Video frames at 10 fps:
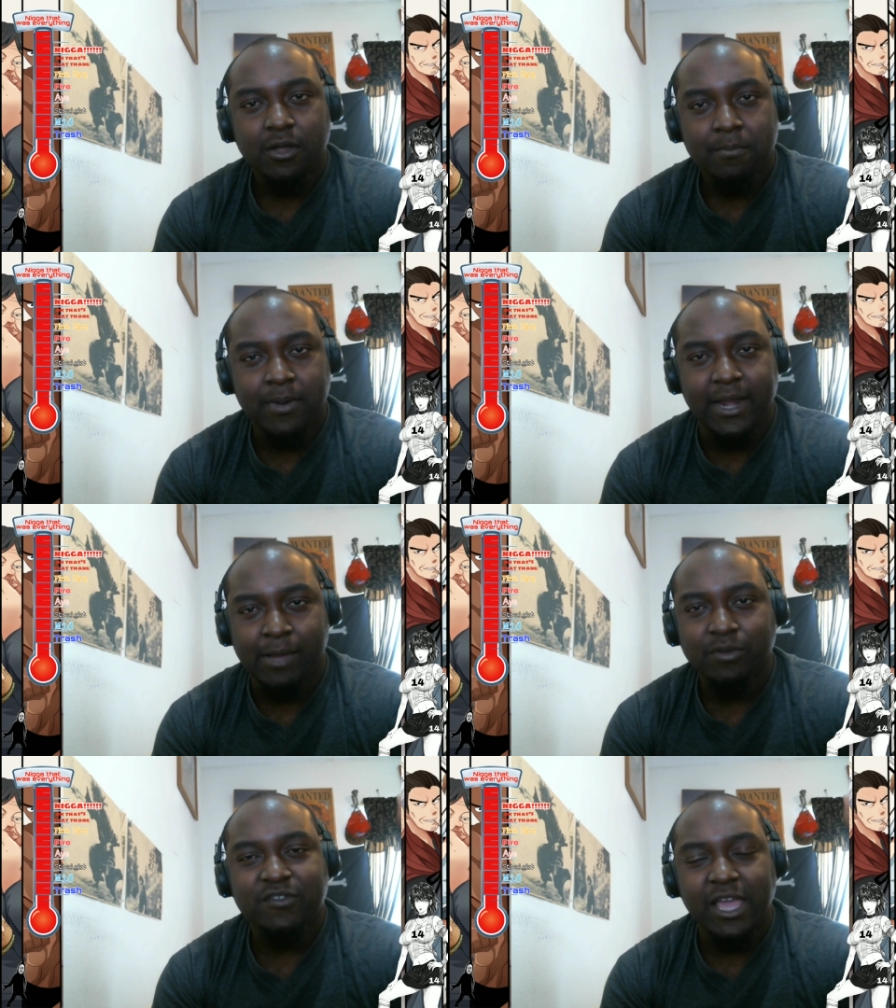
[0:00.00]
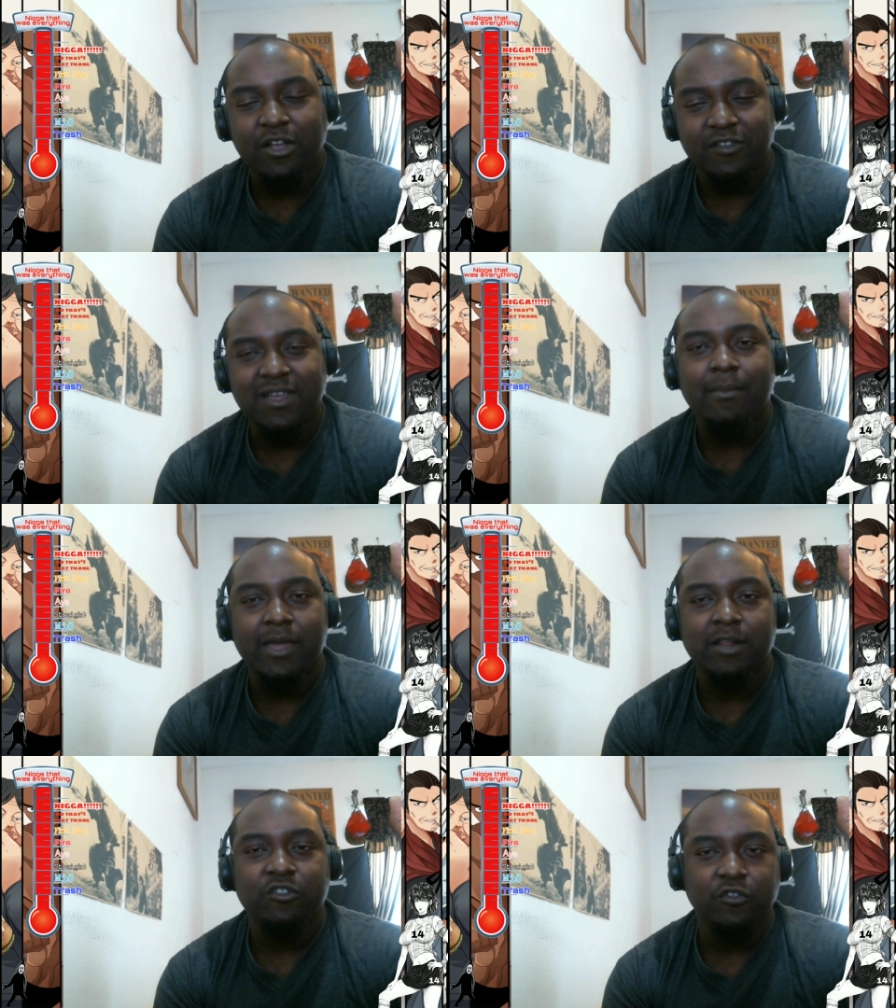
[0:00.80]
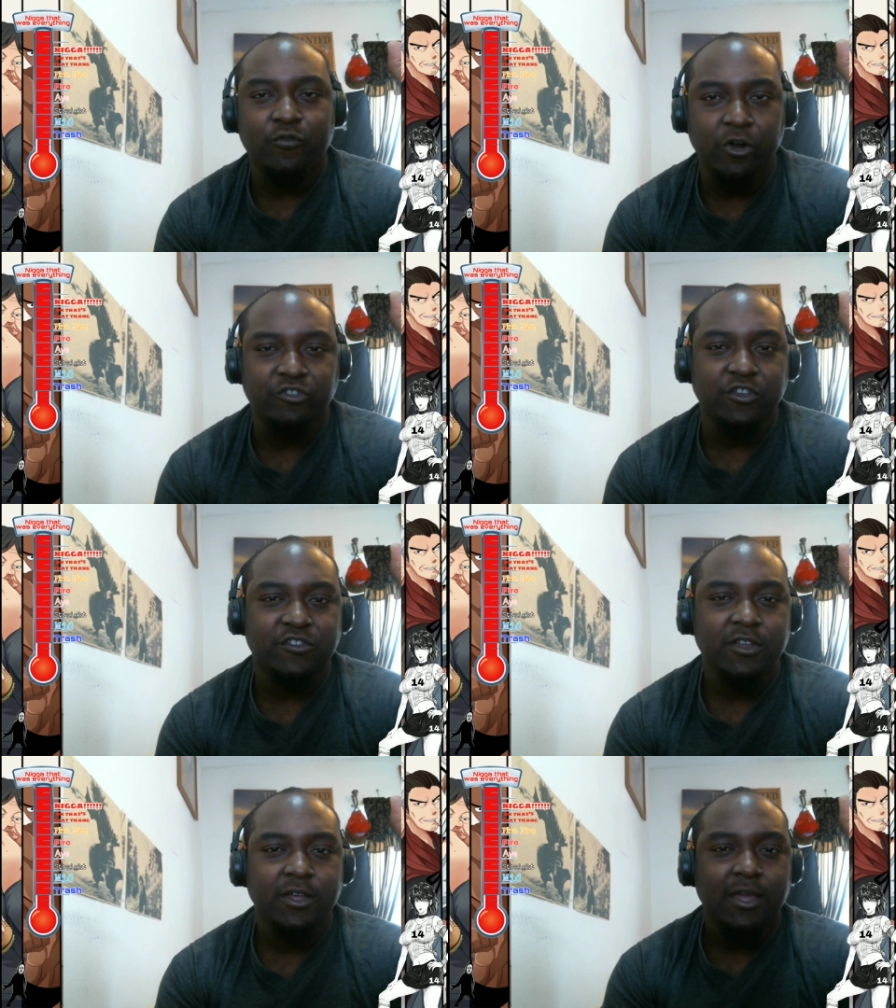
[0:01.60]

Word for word: But it would take her time to get into the fortress,